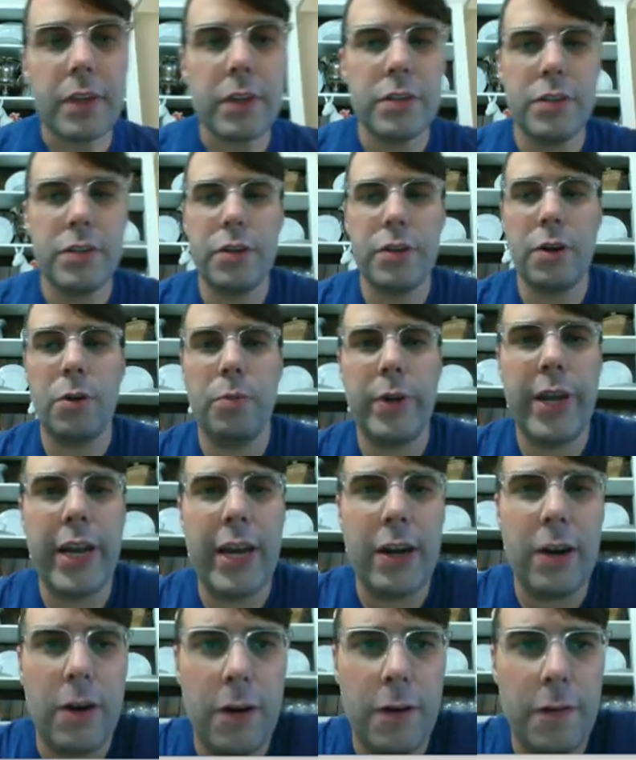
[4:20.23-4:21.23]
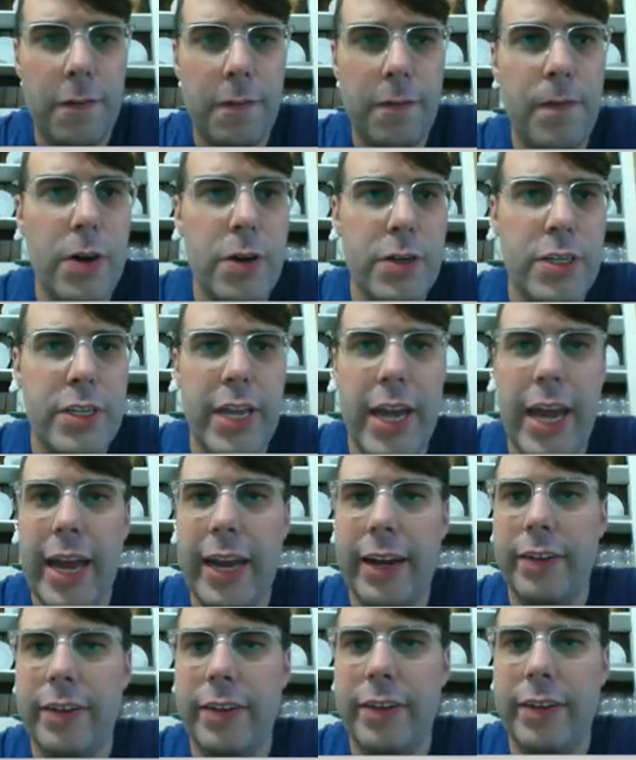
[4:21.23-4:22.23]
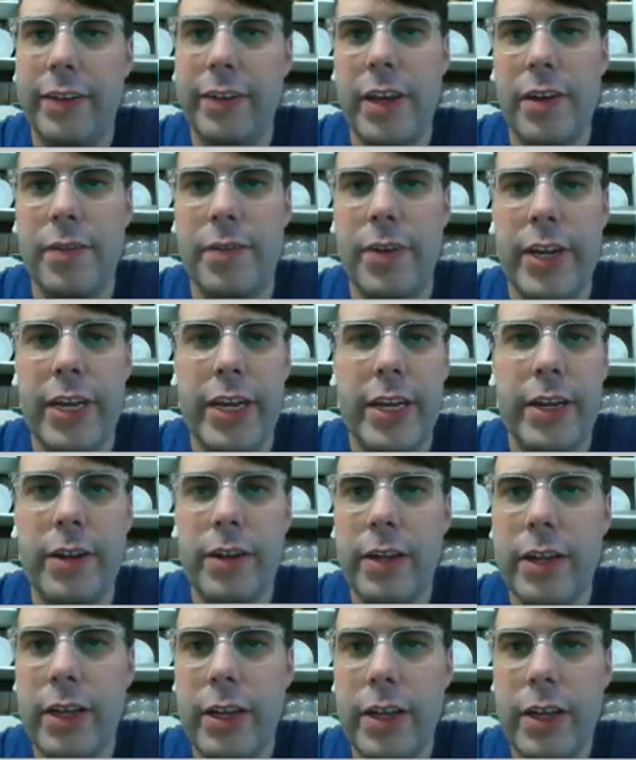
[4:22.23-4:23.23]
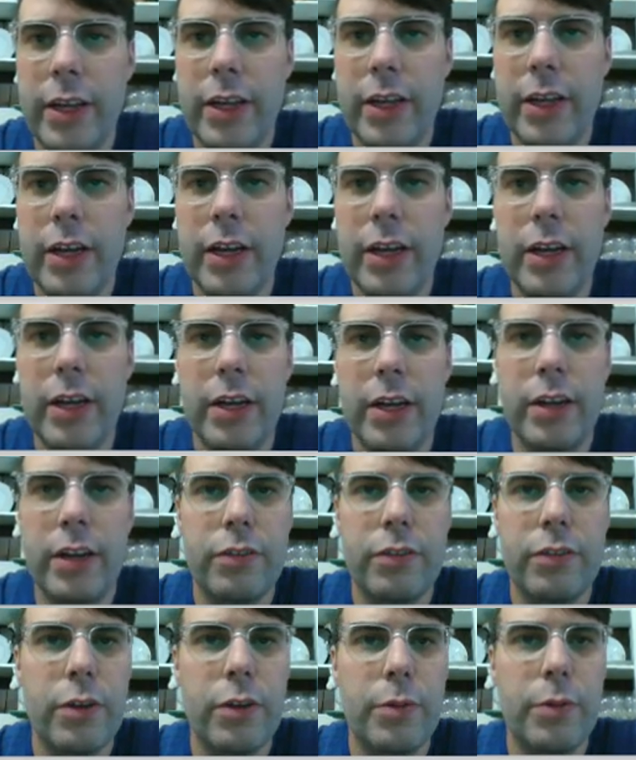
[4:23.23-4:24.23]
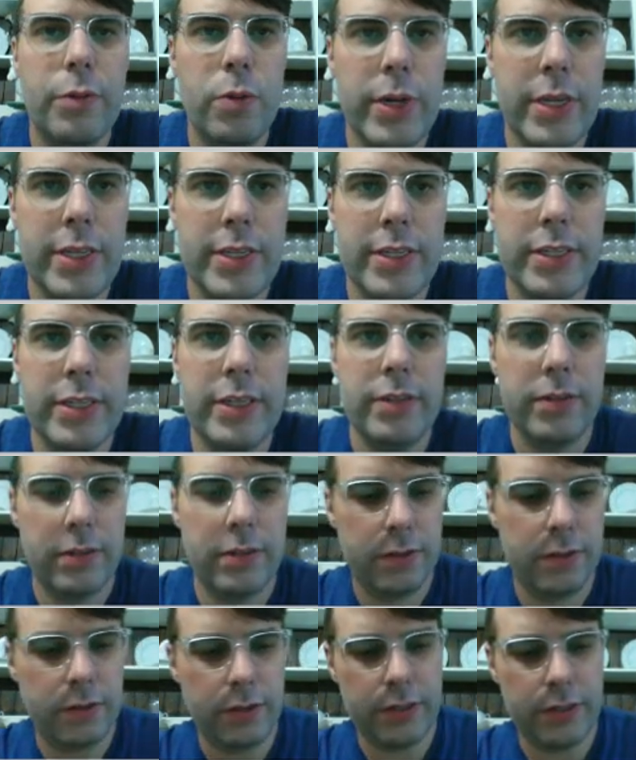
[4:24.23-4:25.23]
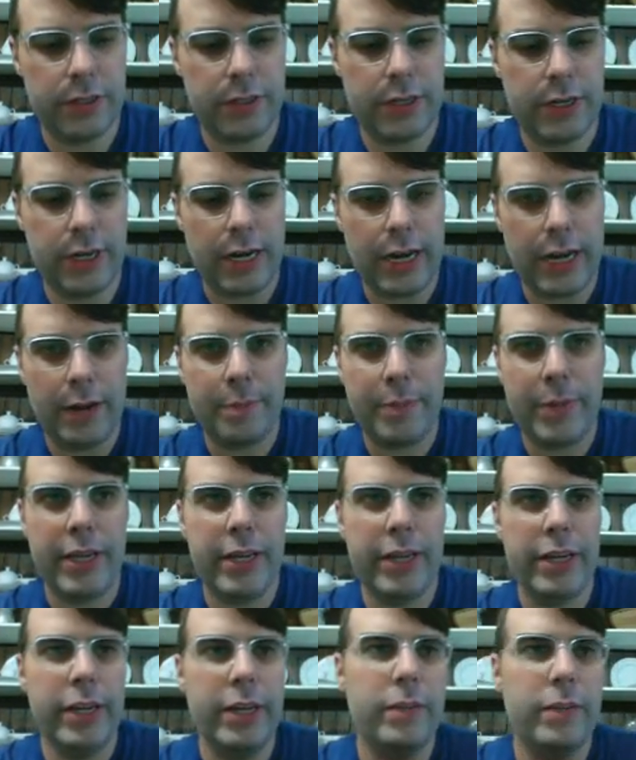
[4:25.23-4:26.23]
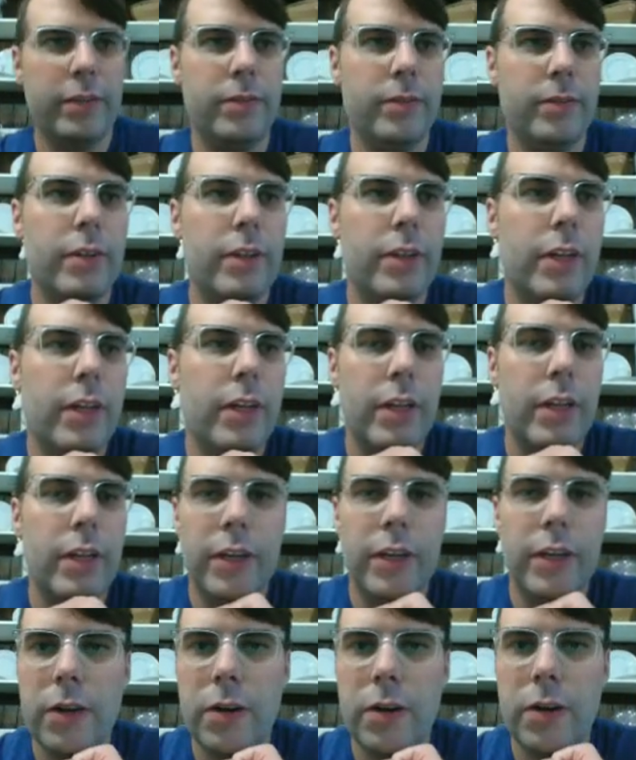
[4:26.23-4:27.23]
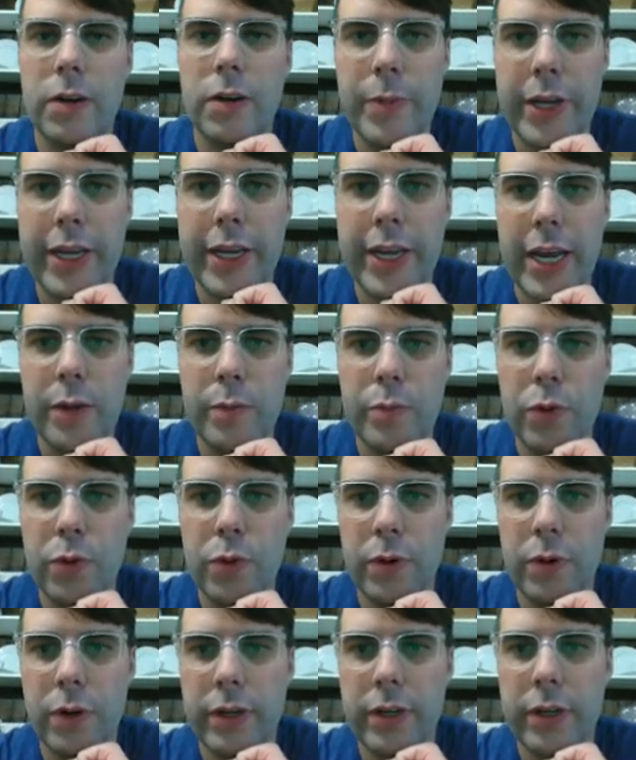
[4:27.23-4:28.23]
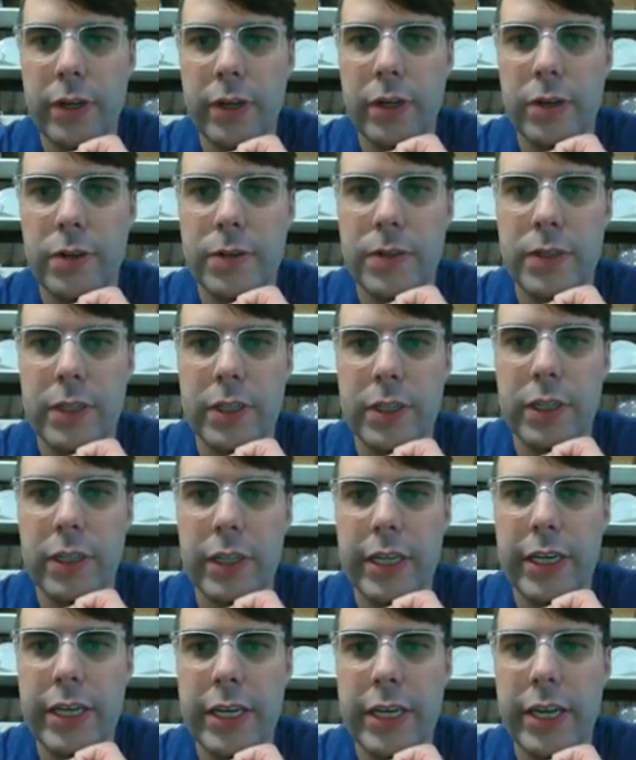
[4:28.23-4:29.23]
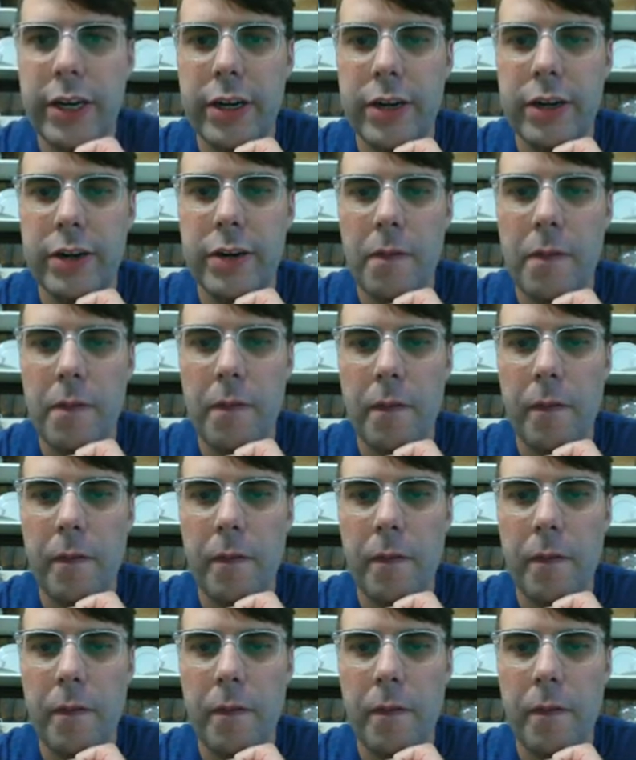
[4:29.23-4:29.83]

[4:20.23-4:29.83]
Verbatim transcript: So we got our first activity. Uh, it's going to be Quizlet. So I just copy it, go to my game board, go to the link here.